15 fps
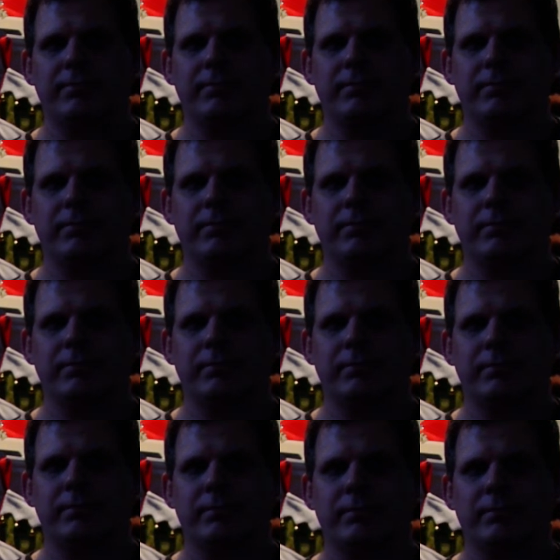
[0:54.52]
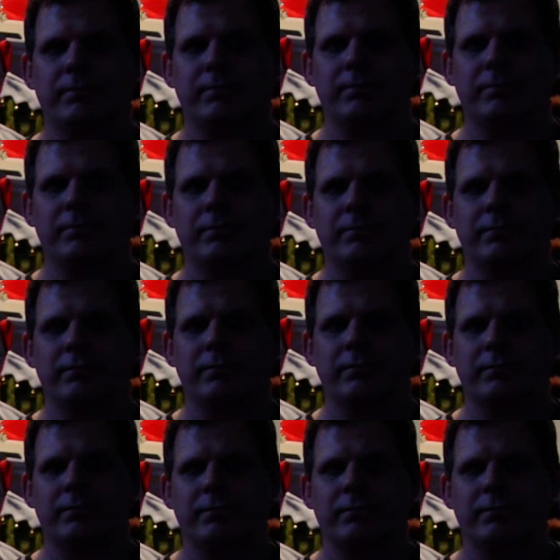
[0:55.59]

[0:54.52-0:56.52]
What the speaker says: (silence)